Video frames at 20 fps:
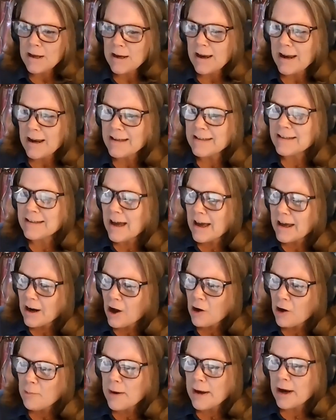And it's got
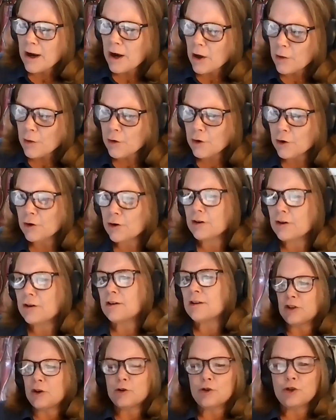all my other
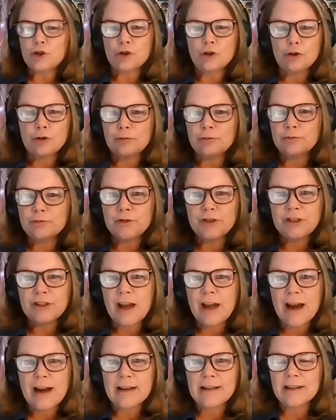social
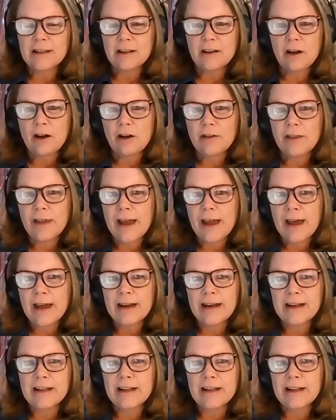sites and all that,